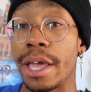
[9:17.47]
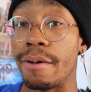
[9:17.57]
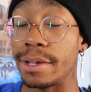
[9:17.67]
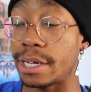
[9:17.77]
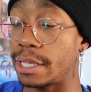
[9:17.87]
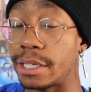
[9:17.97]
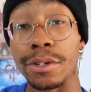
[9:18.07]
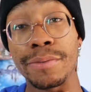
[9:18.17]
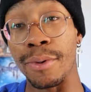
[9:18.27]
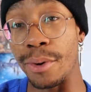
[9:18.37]
It wasn't anything
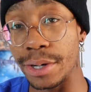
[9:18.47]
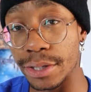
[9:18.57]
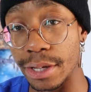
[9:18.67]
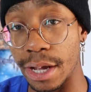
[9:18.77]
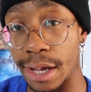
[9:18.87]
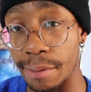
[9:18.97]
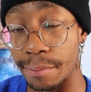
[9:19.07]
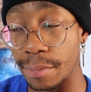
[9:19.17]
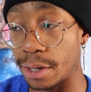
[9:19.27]
too forced, um,